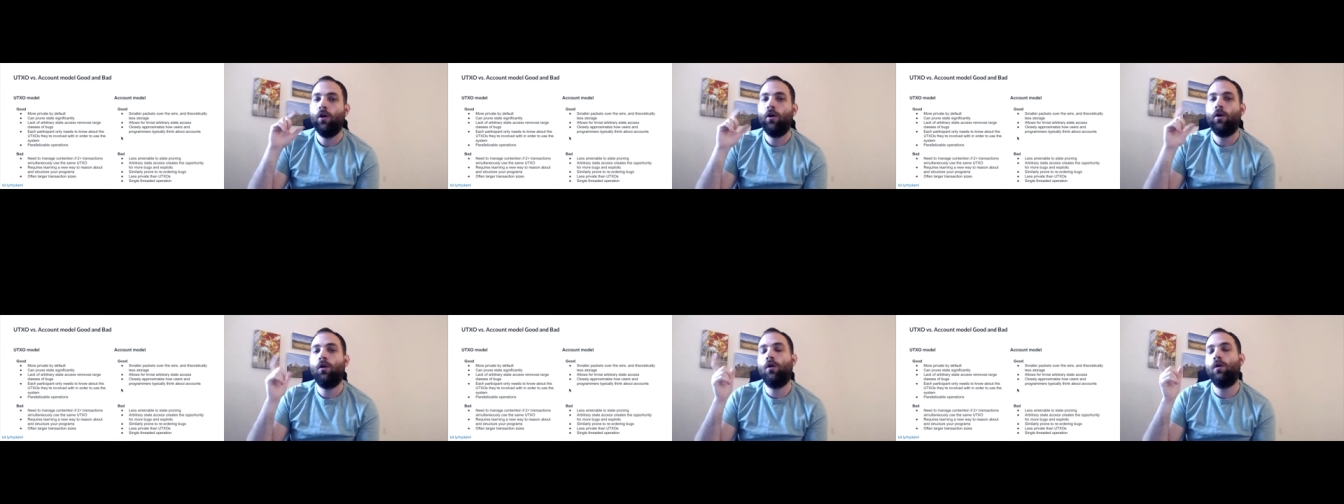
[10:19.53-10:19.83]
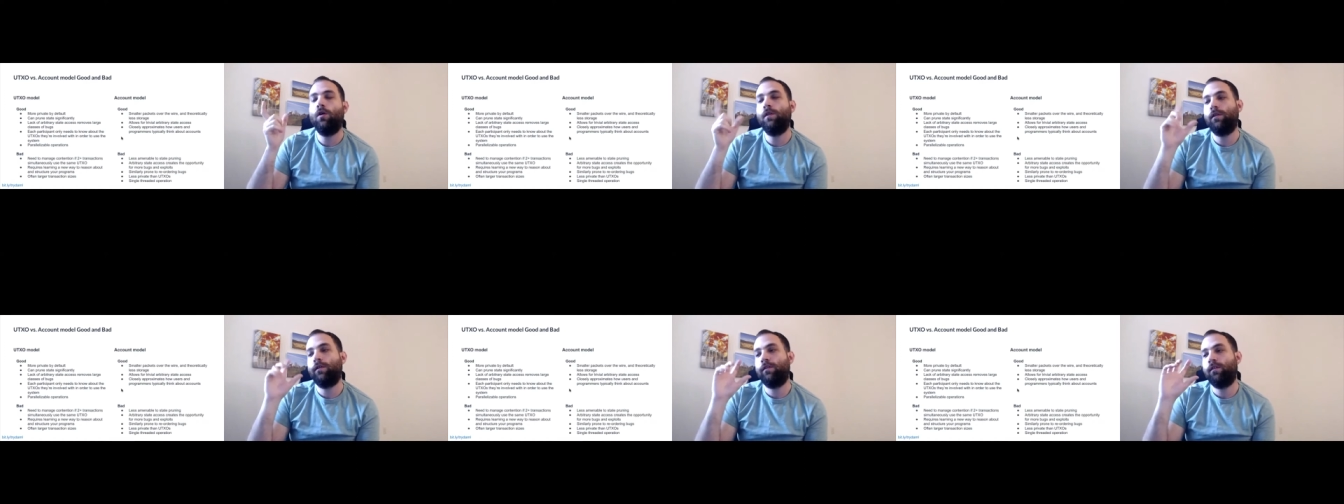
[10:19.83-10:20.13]

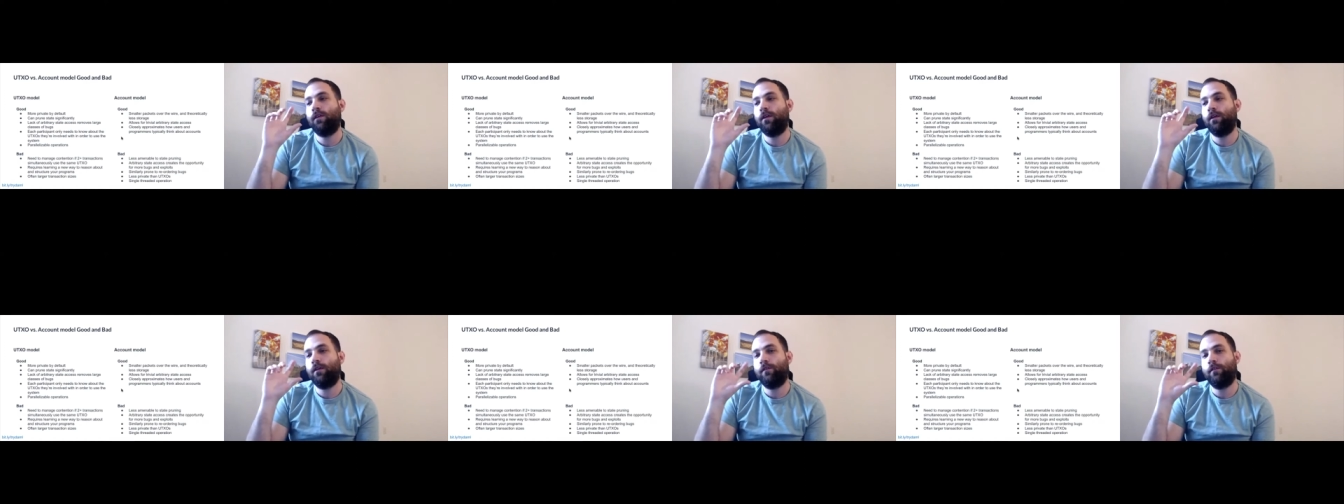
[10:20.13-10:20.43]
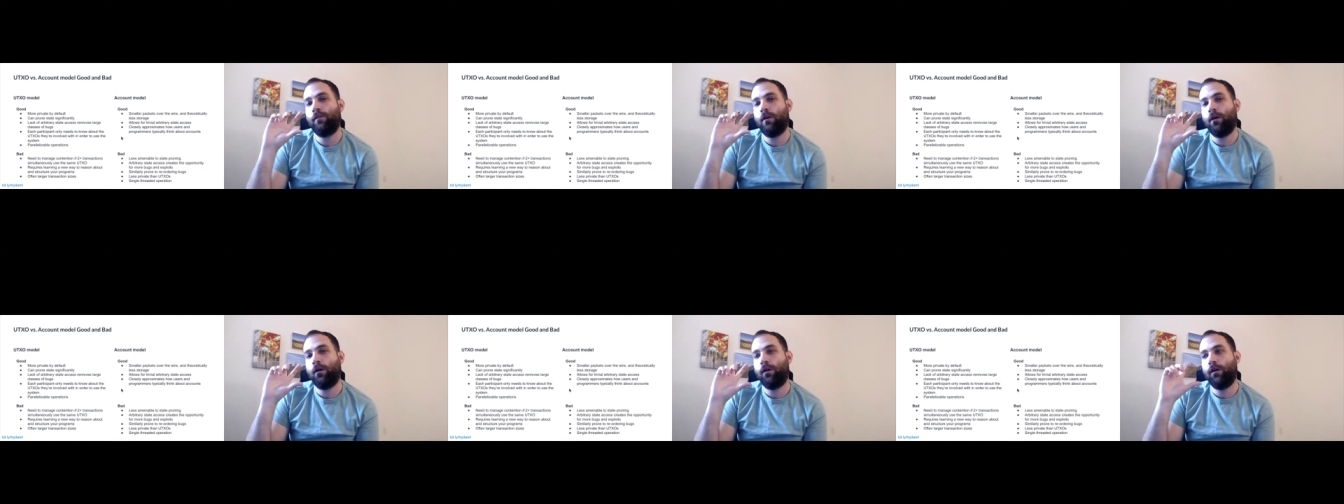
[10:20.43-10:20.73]
All these things
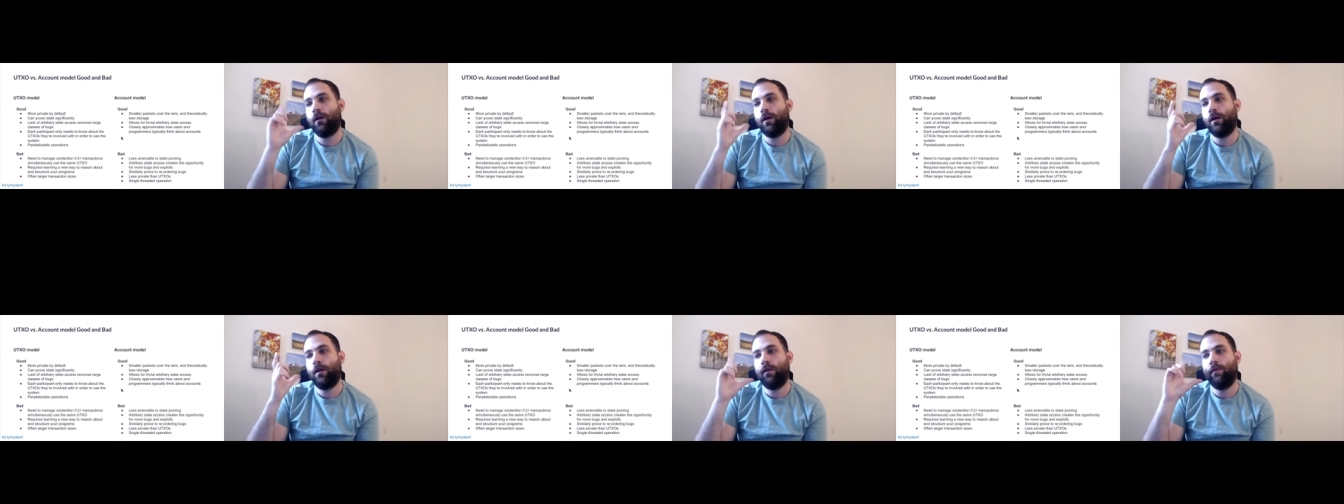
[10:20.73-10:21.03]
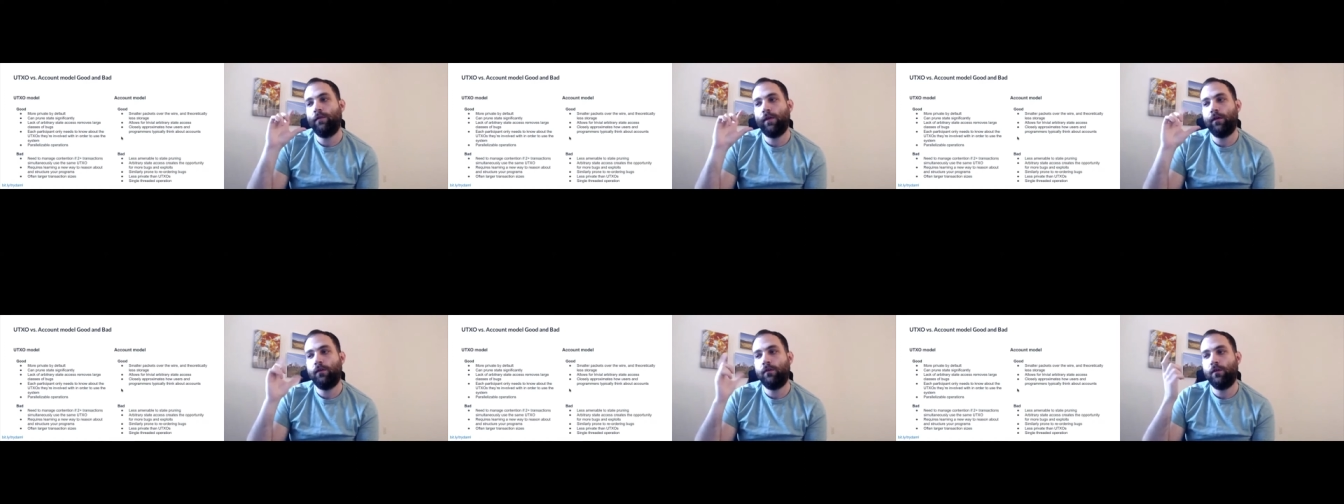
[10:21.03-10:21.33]
are kind
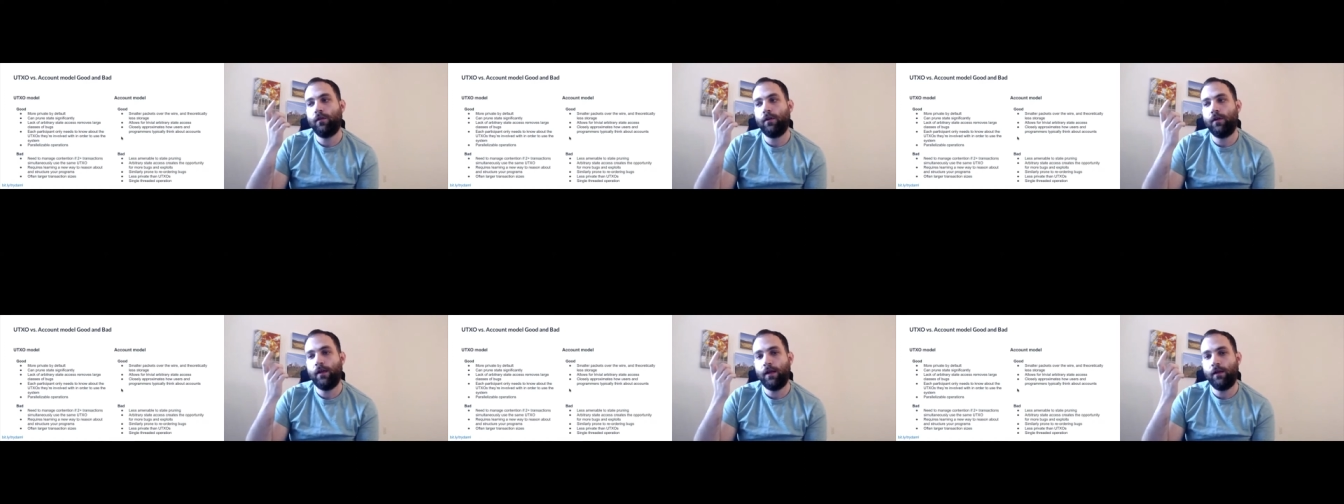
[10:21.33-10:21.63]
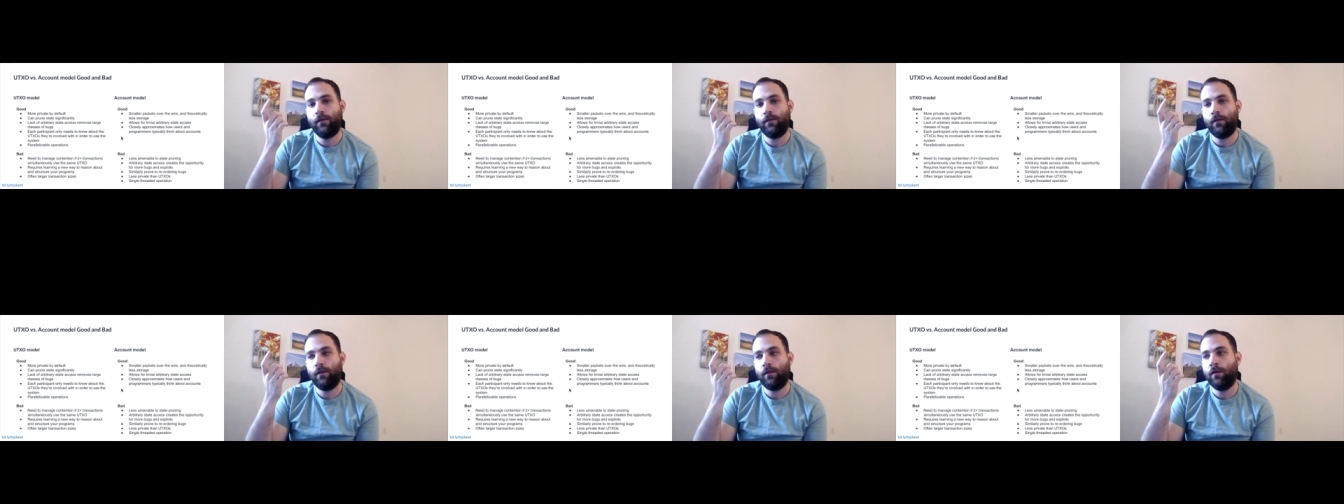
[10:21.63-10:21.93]
of
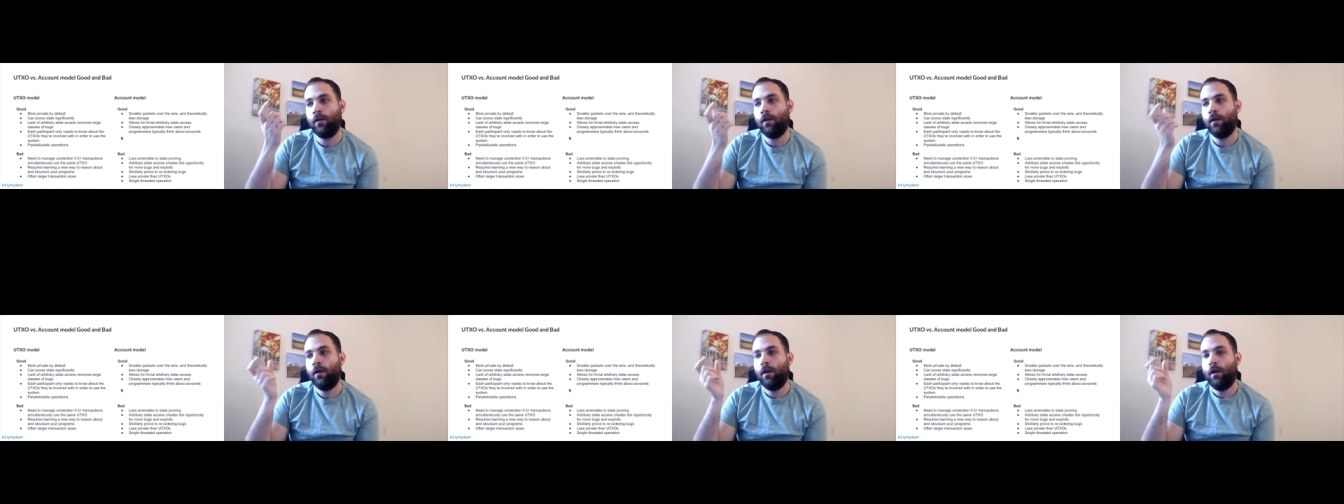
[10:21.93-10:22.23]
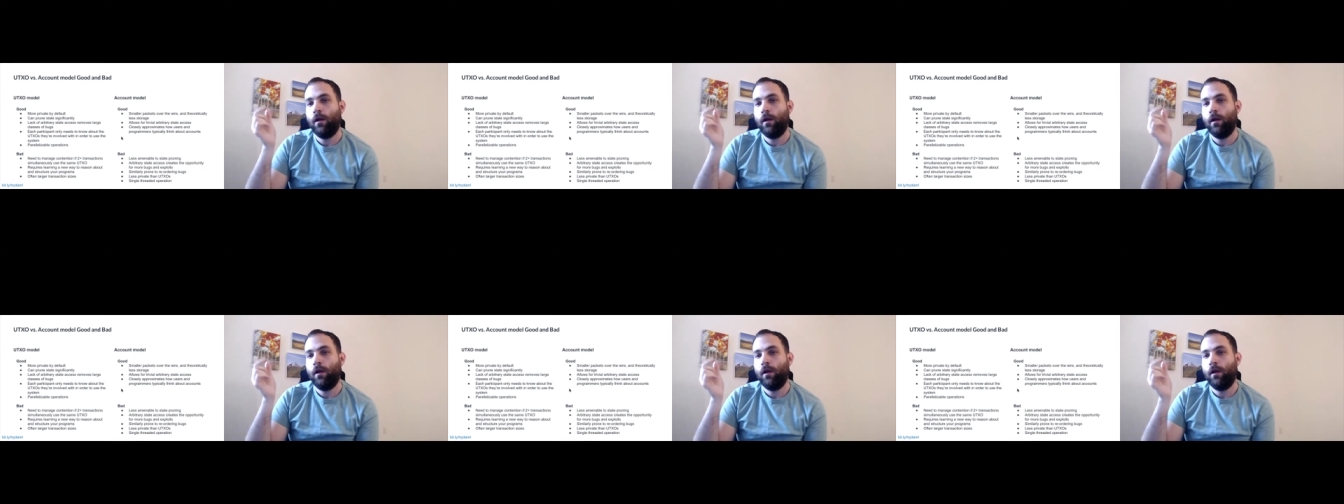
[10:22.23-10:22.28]
interconnected.